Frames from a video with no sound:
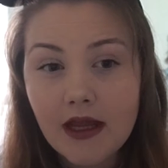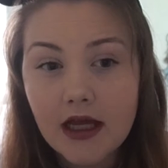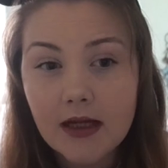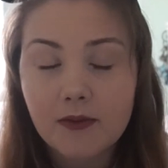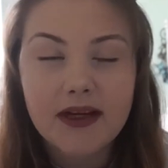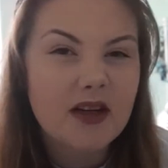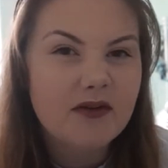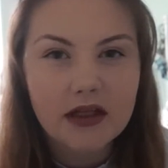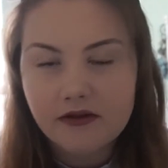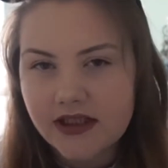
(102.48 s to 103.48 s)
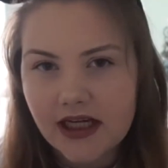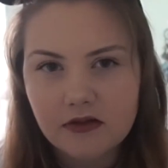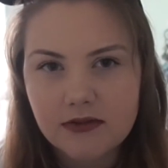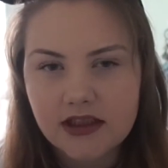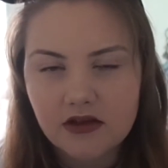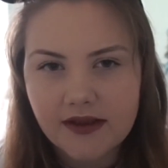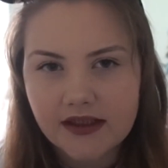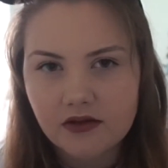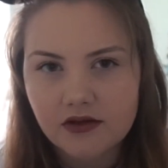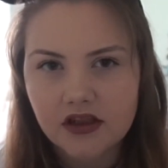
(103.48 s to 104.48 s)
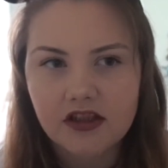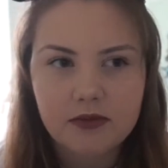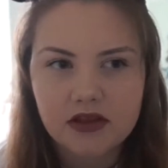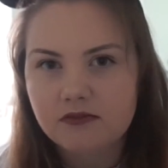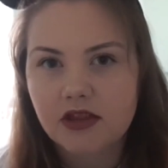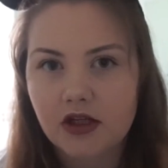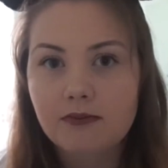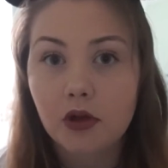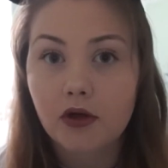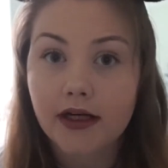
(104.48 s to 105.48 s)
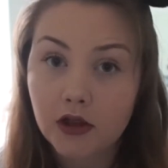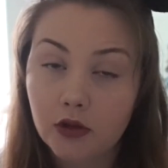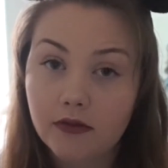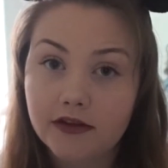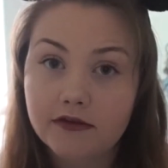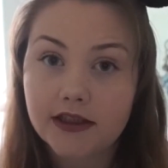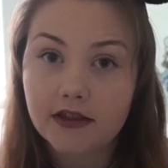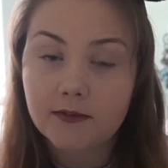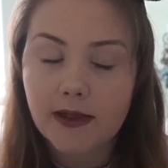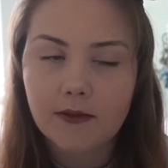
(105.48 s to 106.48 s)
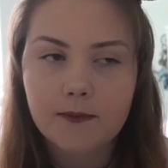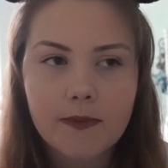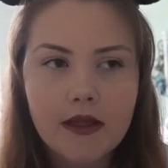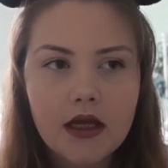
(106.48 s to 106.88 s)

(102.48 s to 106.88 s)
We went up the Eiffel Tower and we did all that sort of stuff, but you know, boring, not what this video is about.